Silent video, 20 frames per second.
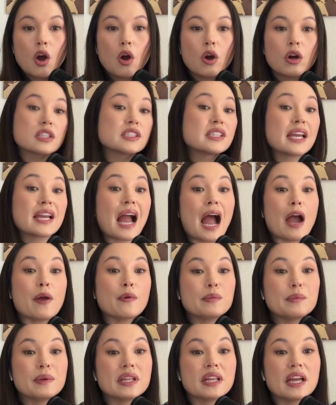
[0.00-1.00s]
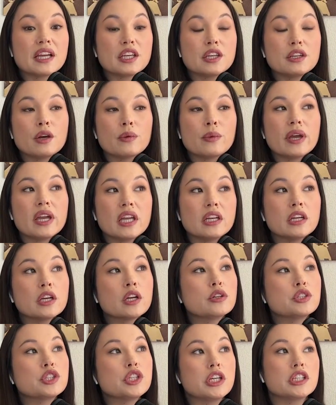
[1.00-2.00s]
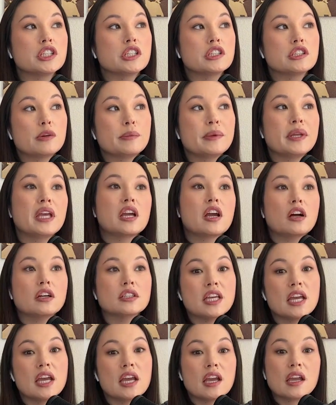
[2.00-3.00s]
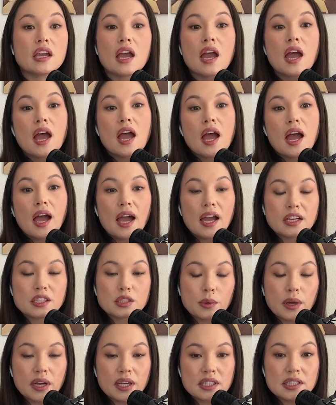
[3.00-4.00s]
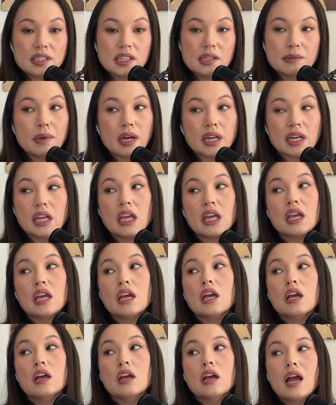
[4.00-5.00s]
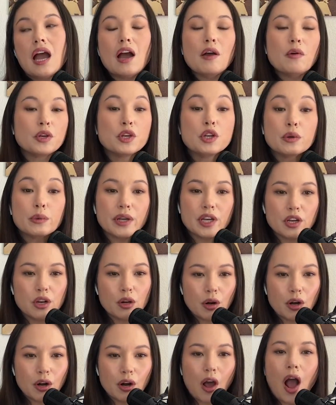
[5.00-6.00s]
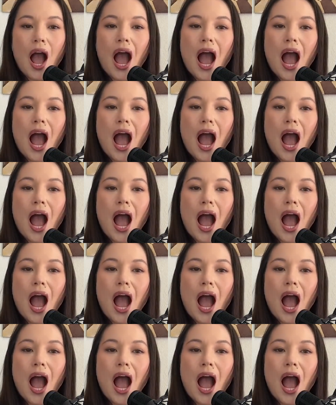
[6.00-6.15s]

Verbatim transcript: Or it's like I would be like, you know what? In negotiations, I'll be like, I'll take X, Y, and Z money. How you know what? No, no, no.